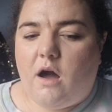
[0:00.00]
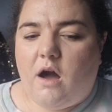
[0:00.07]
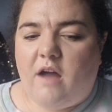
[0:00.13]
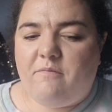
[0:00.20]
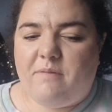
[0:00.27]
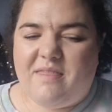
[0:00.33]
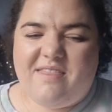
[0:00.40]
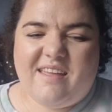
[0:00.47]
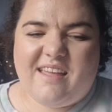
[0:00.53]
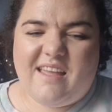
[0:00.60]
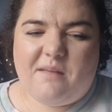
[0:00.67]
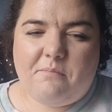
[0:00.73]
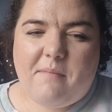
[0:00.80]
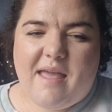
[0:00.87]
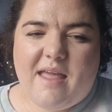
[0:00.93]
I've been
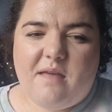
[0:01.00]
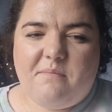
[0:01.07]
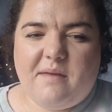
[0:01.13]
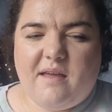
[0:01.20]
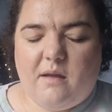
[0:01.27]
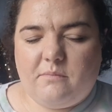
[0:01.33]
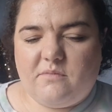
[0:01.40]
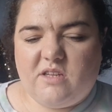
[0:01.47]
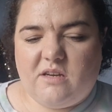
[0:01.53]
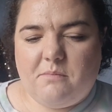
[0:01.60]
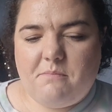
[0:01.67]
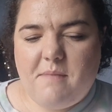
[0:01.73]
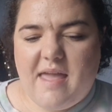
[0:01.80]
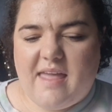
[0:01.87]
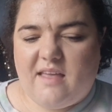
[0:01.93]
thinking maybe I'm going to
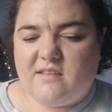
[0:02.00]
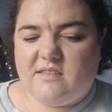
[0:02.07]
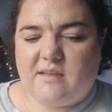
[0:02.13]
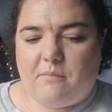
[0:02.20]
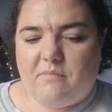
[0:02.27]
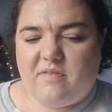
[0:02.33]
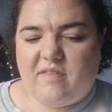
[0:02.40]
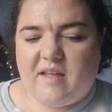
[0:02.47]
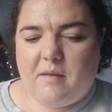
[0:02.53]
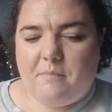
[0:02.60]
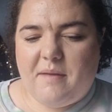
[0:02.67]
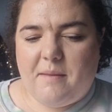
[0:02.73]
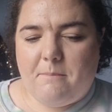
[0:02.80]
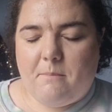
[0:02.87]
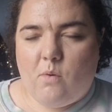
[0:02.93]
make something a
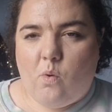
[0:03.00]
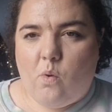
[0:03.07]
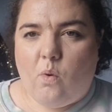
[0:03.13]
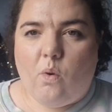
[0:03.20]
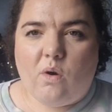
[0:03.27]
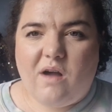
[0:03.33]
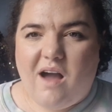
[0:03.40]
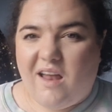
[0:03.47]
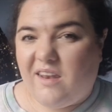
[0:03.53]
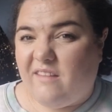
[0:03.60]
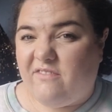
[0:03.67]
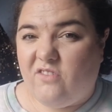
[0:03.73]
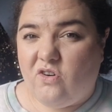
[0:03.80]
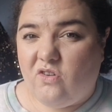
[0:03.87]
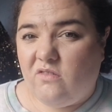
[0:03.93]
bit more
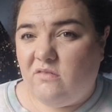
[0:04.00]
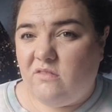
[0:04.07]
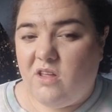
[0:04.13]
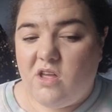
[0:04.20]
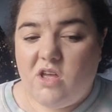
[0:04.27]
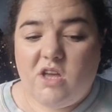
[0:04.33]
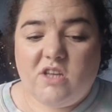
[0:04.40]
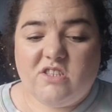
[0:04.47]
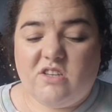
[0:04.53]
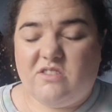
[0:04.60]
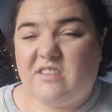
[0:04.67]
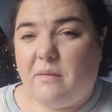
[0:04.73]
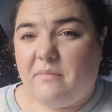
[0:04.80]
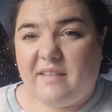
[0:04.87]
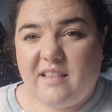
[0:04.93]
colourful. So
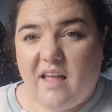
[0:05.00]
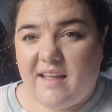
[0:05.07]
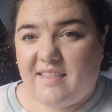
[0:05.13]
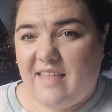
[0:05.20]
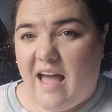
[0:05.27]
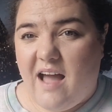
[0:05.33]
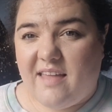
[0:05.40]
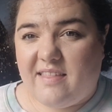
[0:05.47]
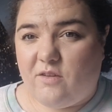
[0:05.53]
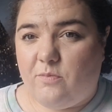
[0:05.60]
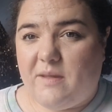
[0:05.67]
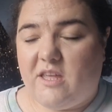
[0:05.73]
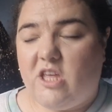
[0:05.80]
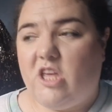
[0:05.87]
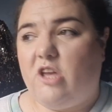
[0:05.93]
something like that I think would
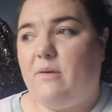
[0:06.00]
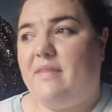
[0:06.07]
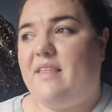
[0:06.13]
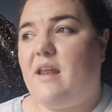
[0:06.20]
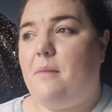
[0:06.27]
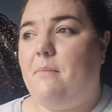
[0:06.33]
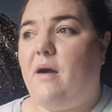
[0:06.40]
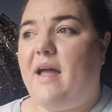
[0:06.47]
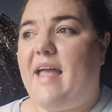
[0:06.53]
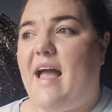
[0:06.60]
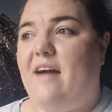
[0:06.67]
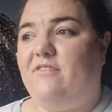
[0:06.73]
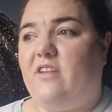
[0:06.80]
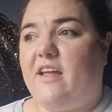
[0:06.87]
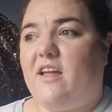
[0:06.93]
be cute. And then I might
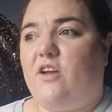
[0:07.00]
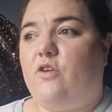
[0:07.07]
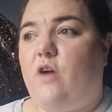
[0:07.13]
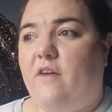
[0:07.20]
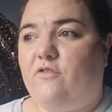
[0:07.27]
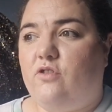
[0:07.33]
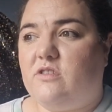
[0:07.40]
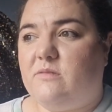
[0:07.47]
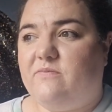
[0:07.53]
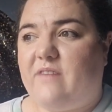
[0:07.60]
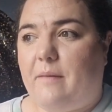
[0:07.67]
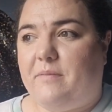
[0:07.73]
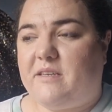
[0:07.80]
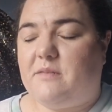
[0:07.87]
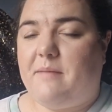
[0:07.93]
have, like, I've got some
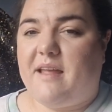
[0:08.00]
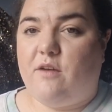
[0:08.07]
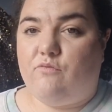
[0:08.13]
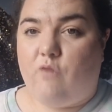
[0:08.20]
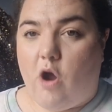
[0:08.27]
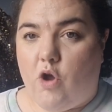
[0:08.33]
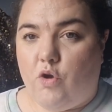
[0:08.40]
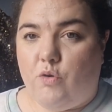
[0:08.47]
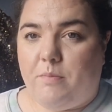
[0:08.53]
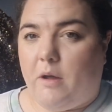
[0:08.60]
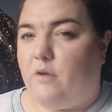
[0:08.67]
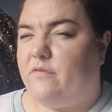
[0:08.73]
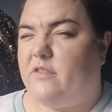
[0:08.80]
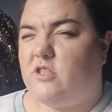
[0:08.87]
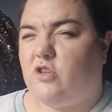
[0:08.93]
fabric to make a robe
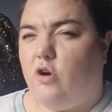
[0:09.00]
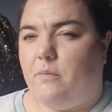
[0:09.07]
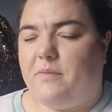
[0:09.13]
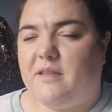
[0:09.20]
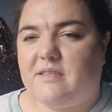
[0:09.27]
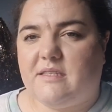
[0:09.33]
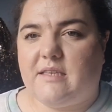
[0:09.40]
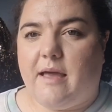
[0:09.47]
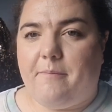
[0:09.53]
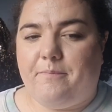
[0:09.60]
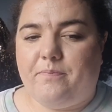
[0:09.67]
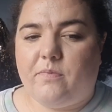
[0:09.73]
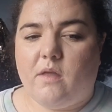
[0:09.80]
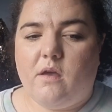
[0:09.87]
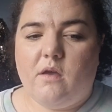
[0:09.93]
over the top that's
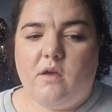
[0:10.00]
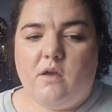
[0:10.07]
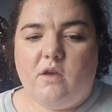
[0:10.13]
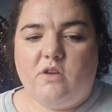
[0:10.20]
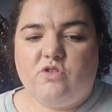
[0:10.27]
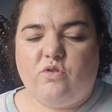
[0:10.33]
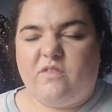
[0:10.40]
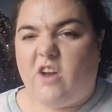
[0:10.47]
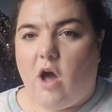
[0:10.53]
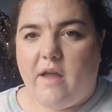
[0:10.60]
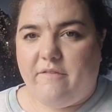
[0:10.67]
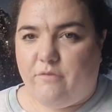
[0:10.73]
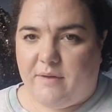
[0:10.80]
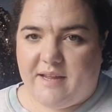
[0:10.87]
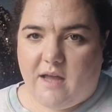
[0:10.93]
sort of an
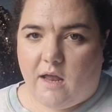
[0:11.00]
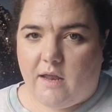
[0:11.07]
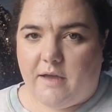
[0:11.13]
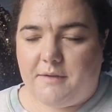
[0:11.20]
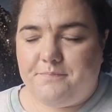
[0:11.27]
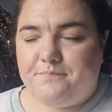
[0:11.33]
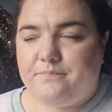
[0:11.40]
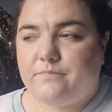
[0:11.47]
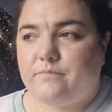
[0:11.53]
ivory colour.